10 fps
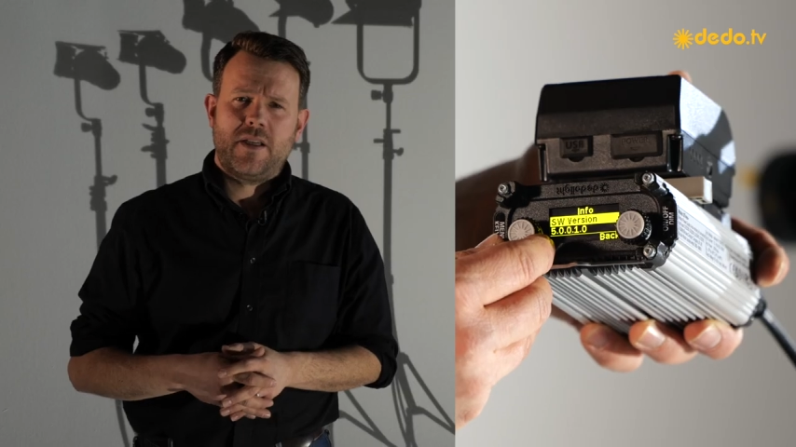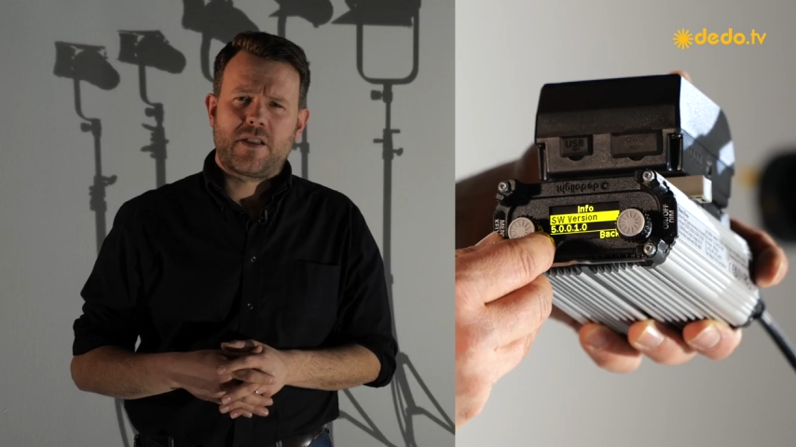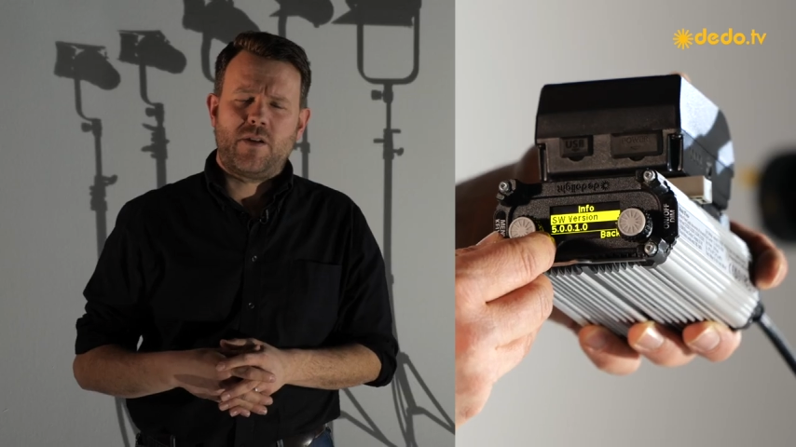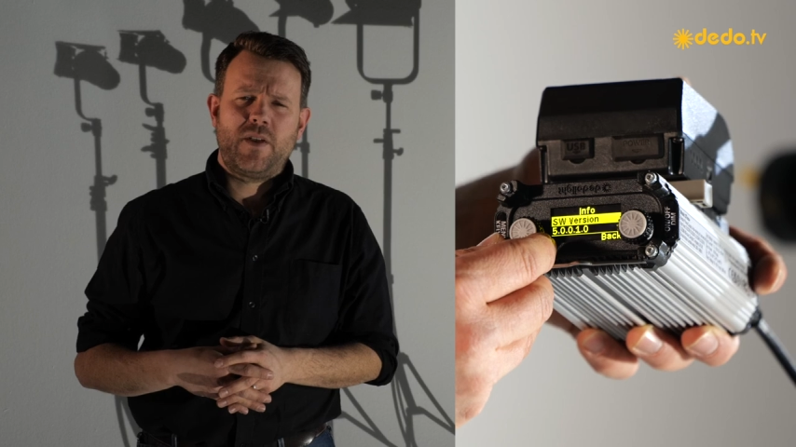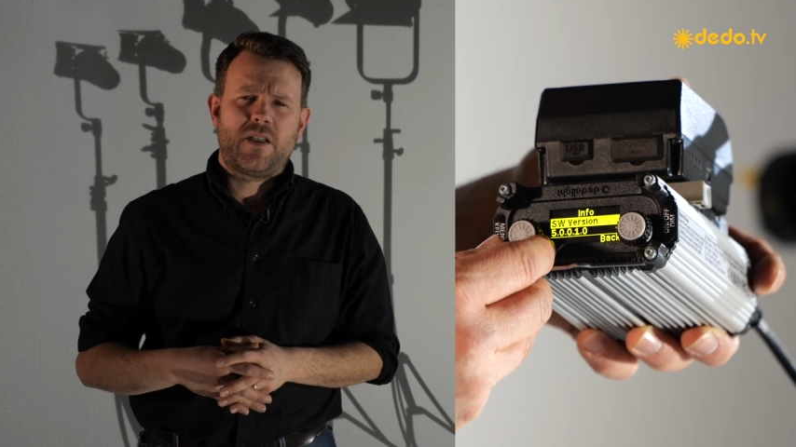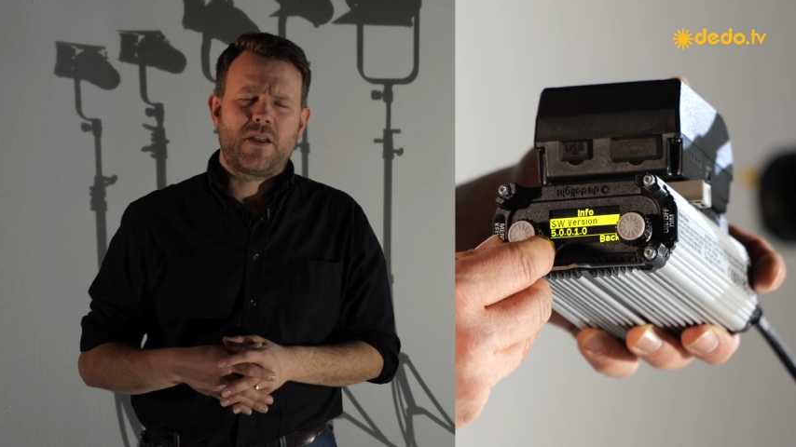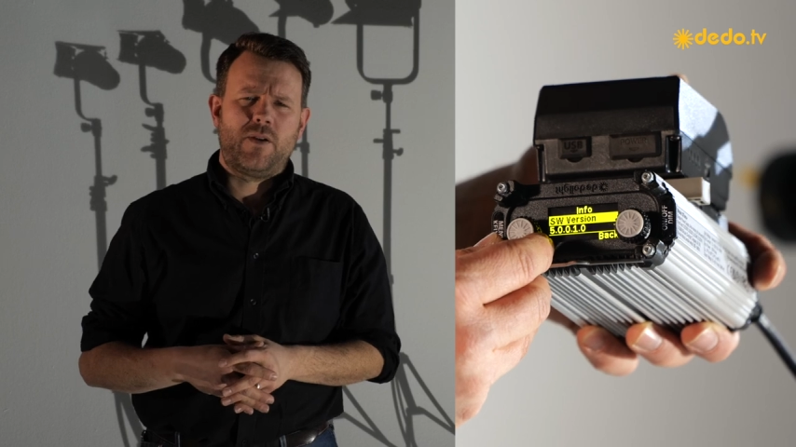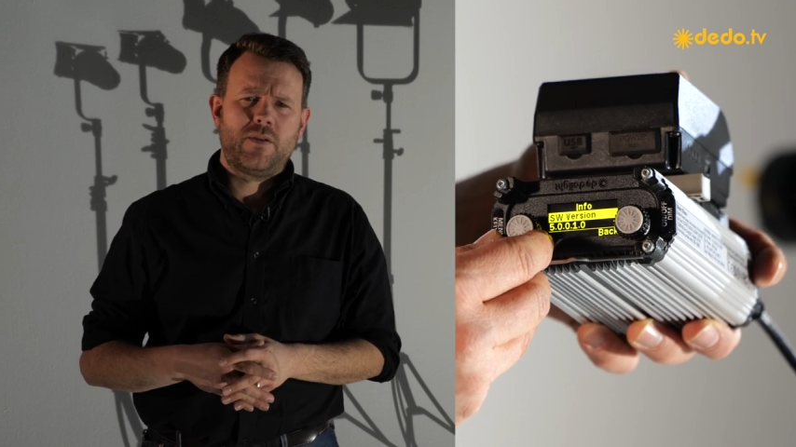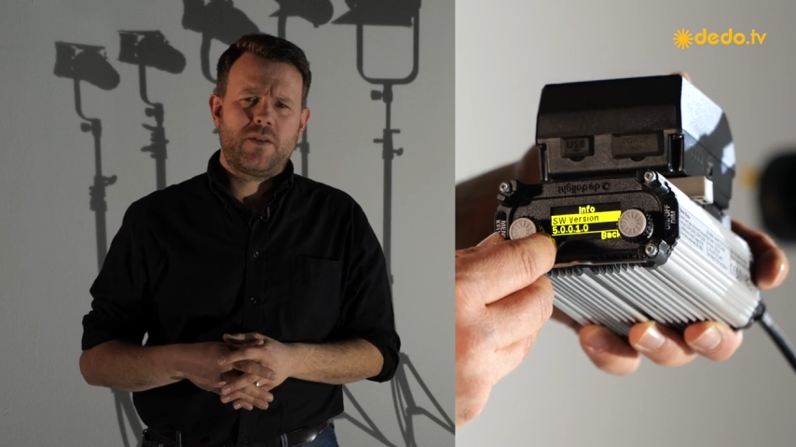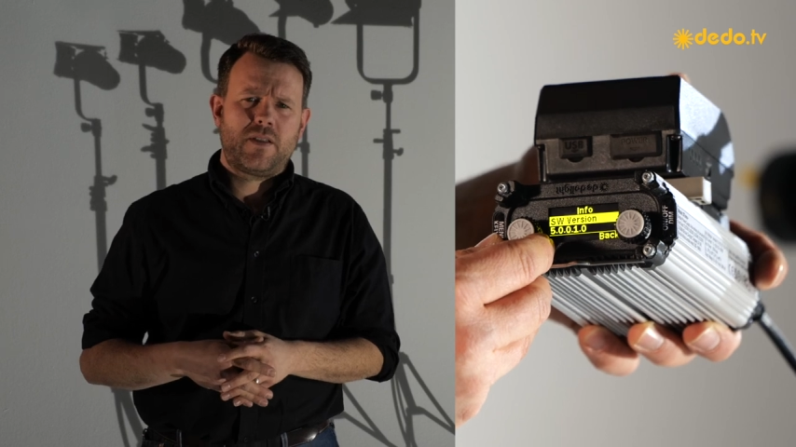so we
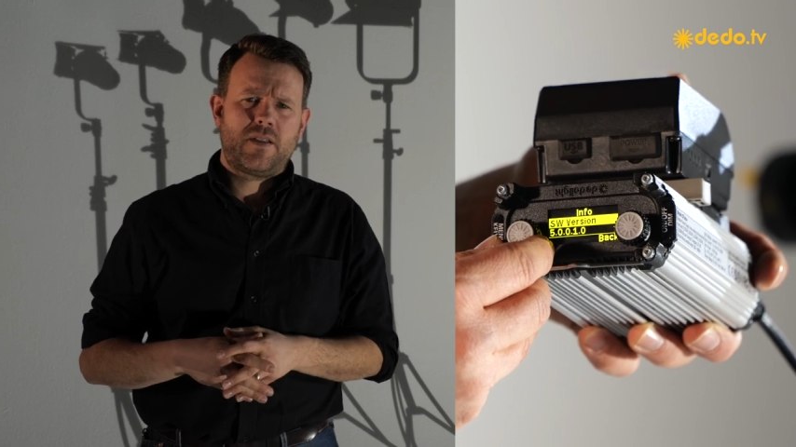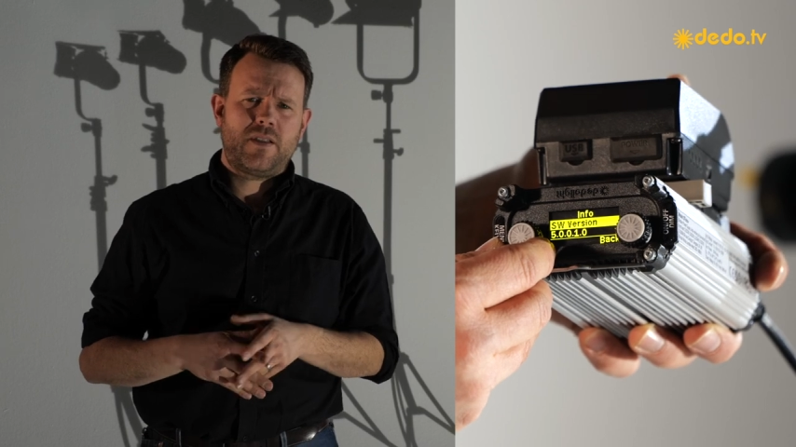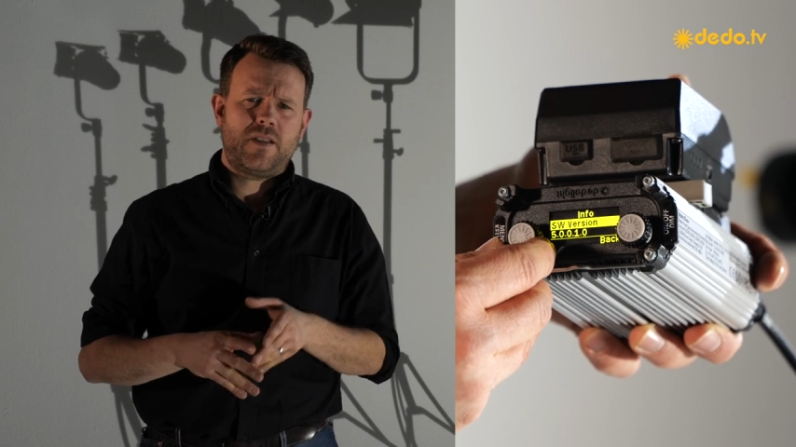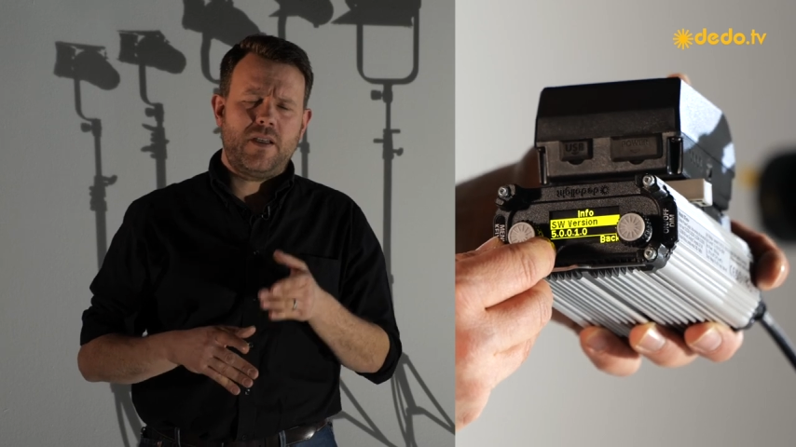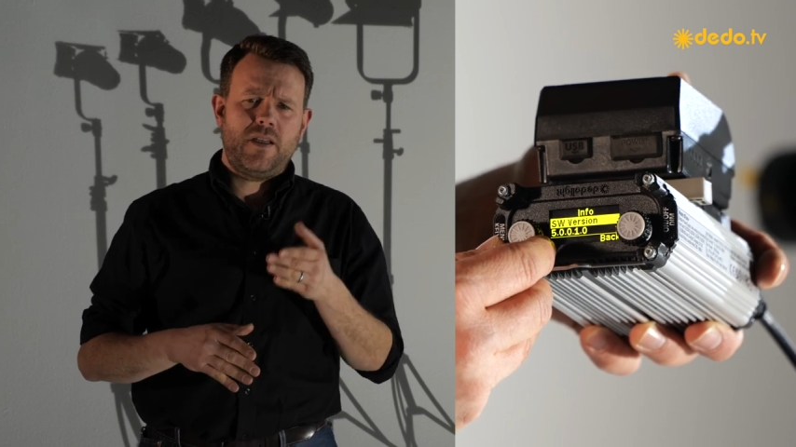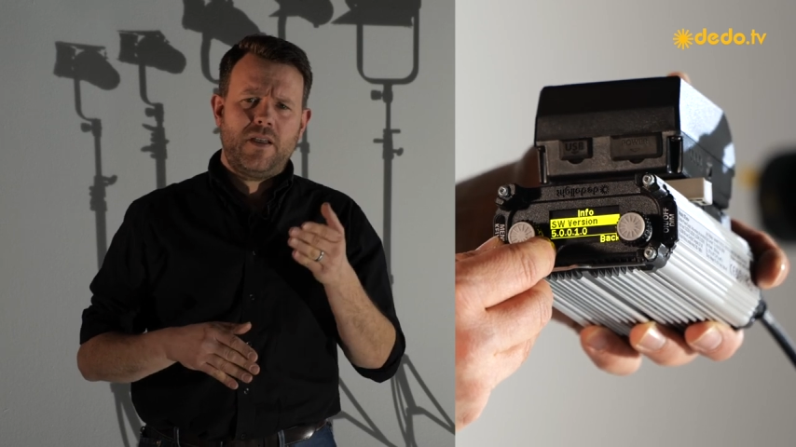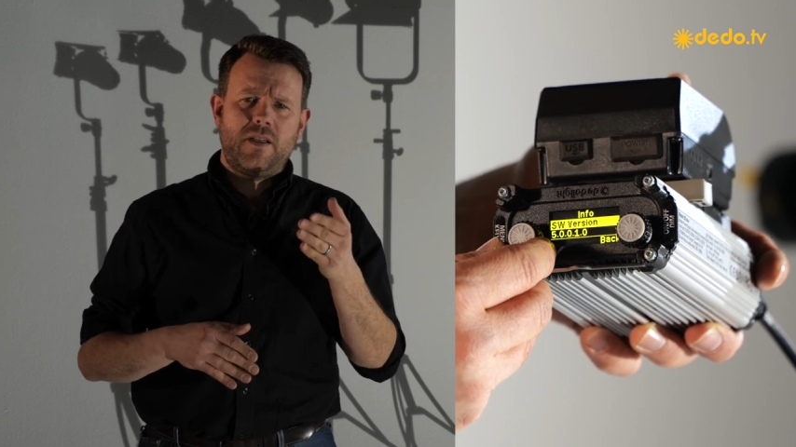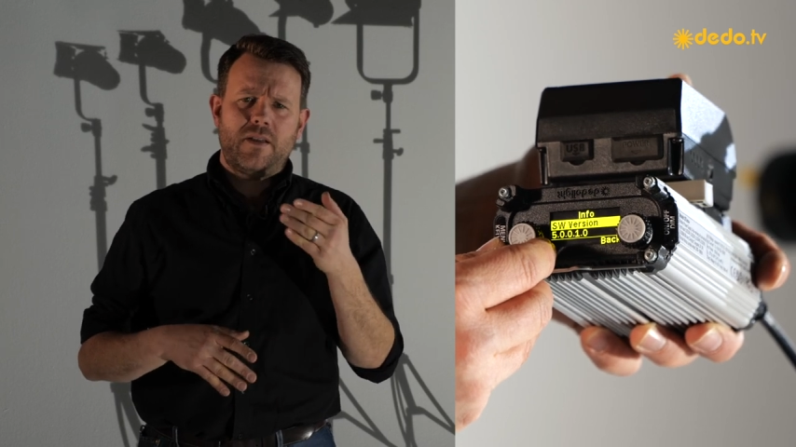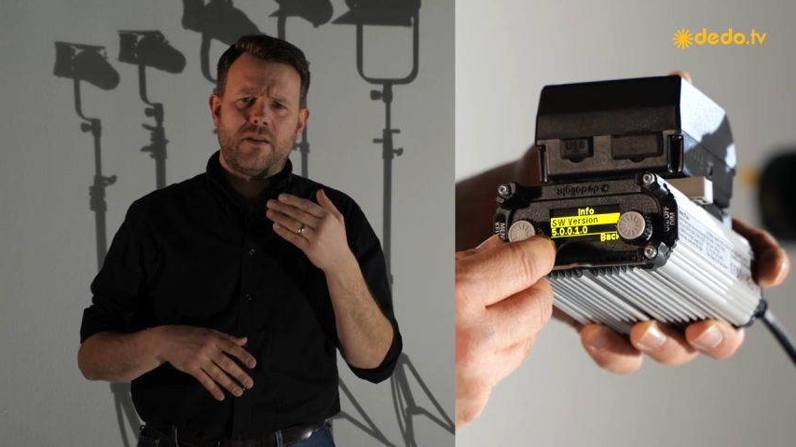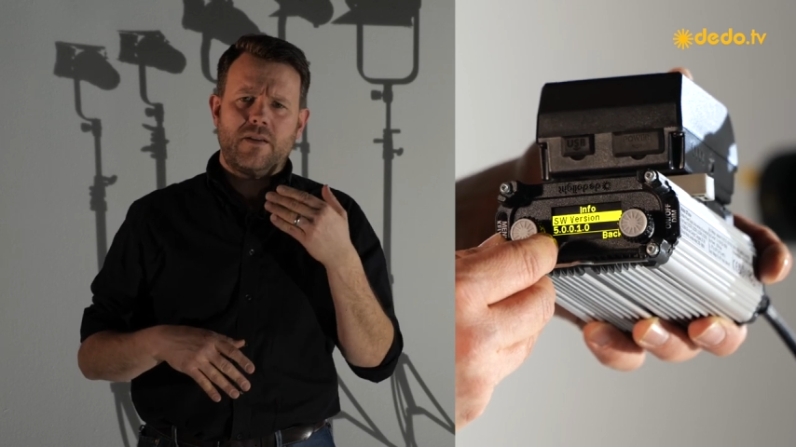don't
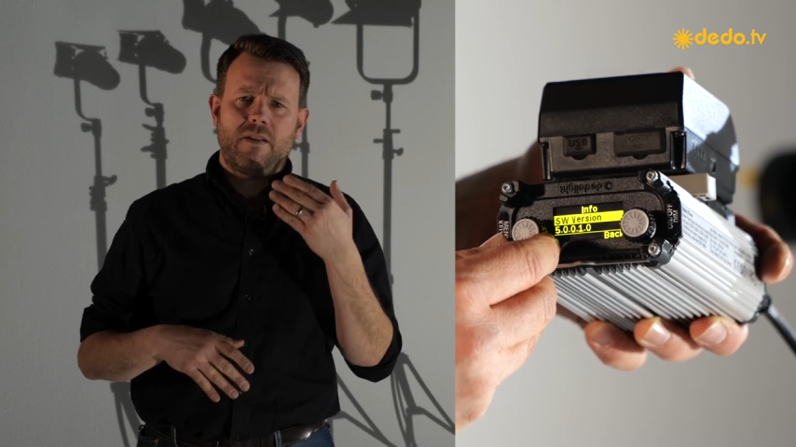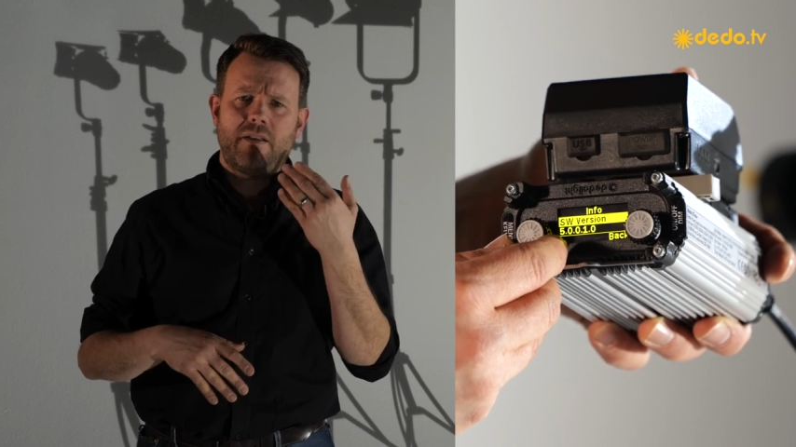see